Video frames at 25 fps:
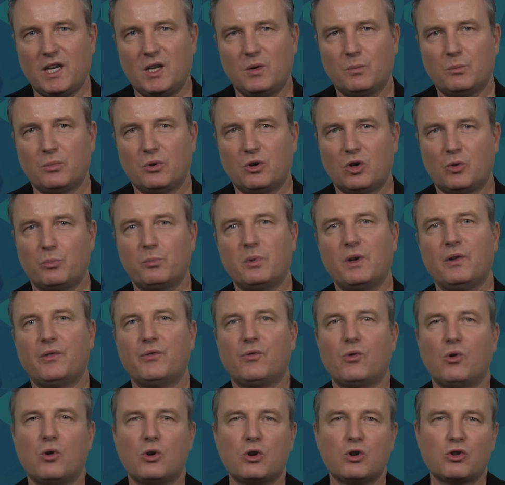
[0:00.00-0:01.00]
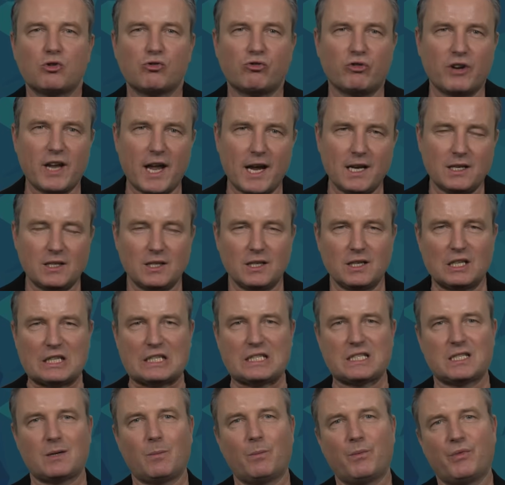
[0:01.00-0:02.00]
input before creating
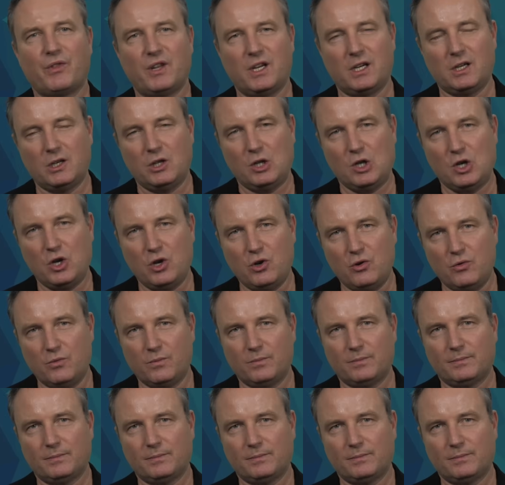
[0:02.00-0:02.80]
something new.